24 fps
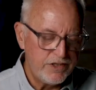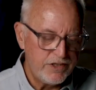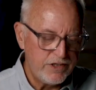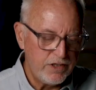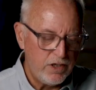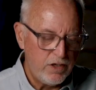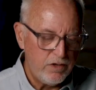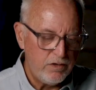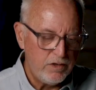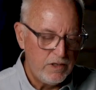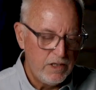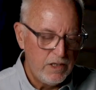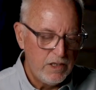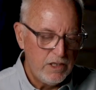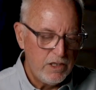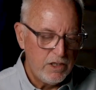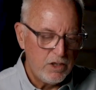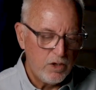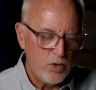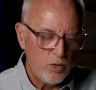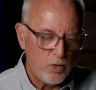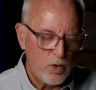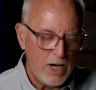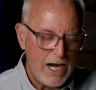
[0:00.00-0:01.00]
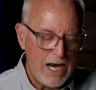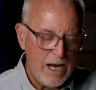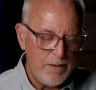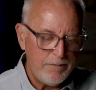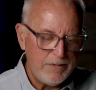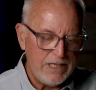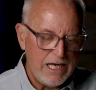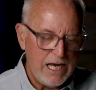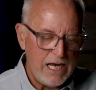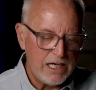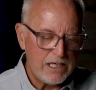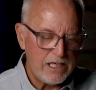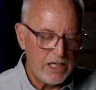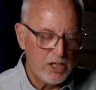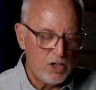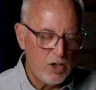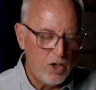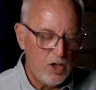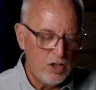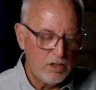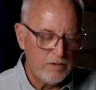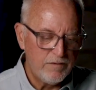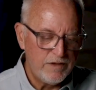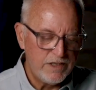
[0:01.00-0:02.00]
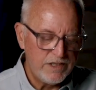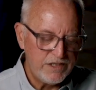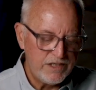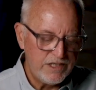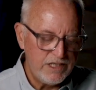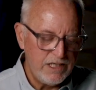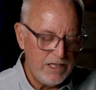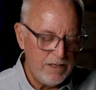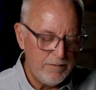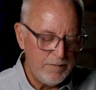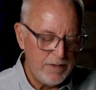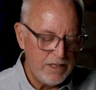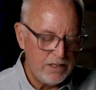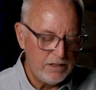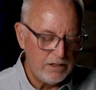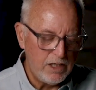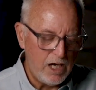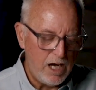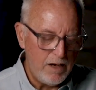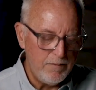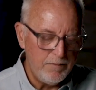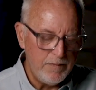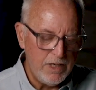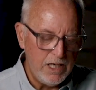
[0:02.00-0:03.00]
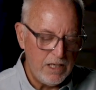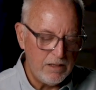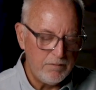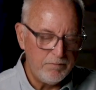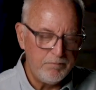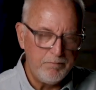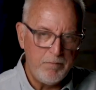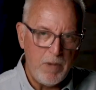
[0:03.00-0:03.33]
So grab that, get a hold of it, cmn.men.